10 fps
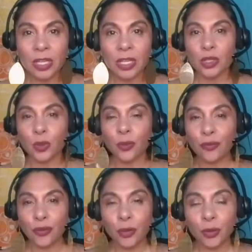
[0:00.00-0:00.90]
to
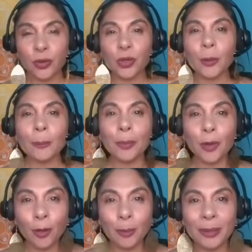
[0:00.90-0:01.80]
fuel your
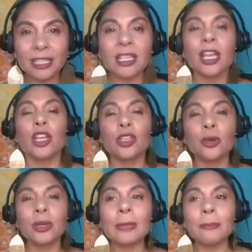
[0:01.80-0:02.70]
purpose, you
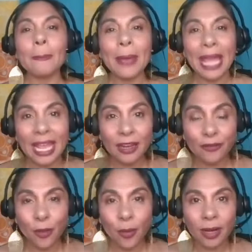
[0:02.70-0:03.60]
can be paid
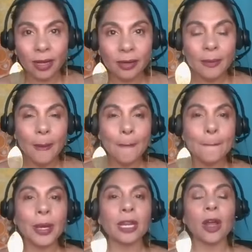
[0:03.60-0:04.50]
for it,
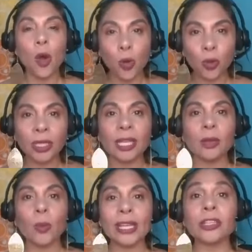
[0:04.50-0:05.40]
but only
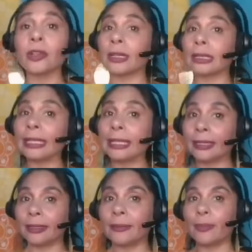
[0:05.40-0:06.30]
when you're
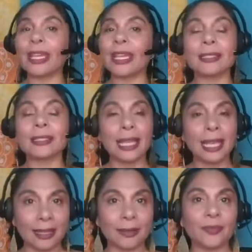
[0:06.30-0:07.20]
clear. Because
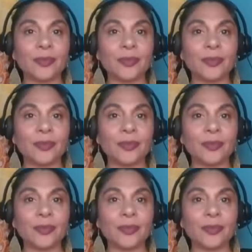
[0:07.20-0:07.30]
again,